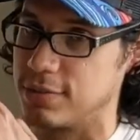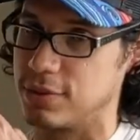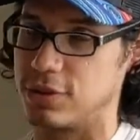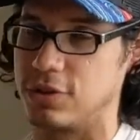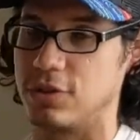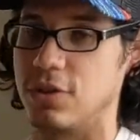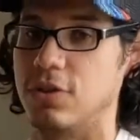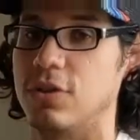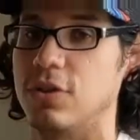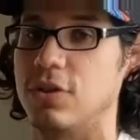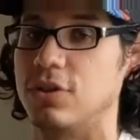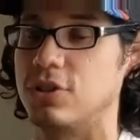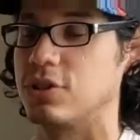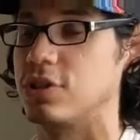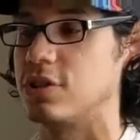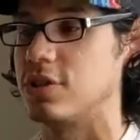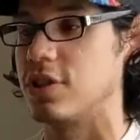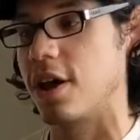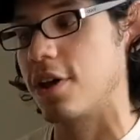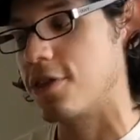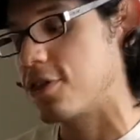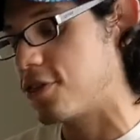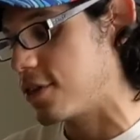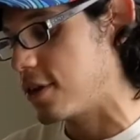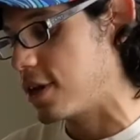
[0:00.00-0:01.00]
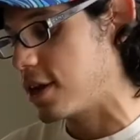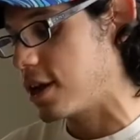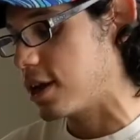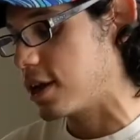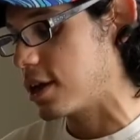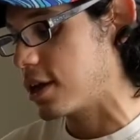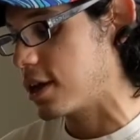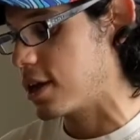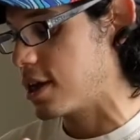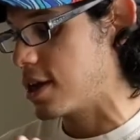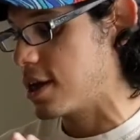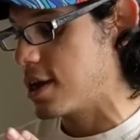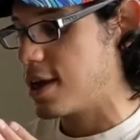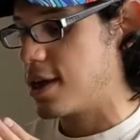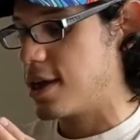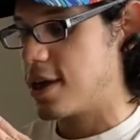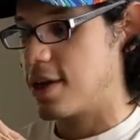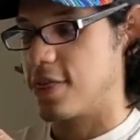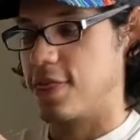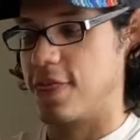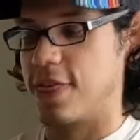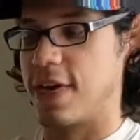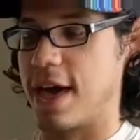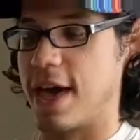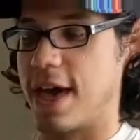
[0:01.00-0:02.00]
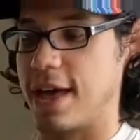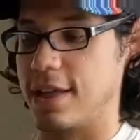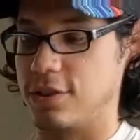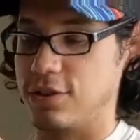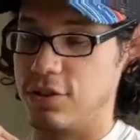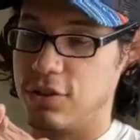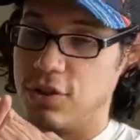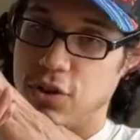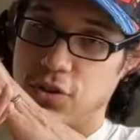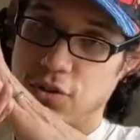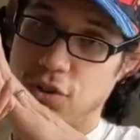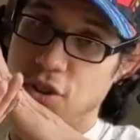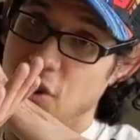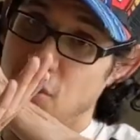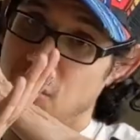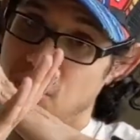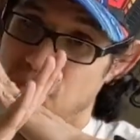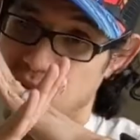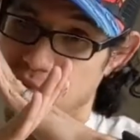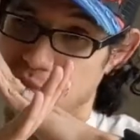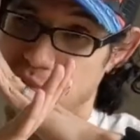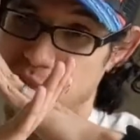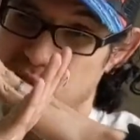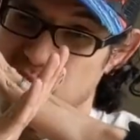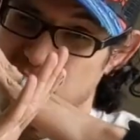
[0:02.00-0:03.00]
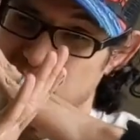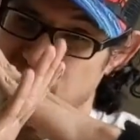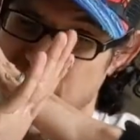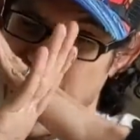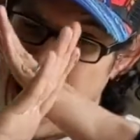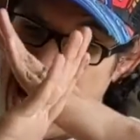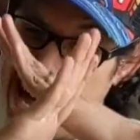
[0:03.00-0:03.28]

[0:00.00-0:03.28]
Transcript: So there's nothing that, no weird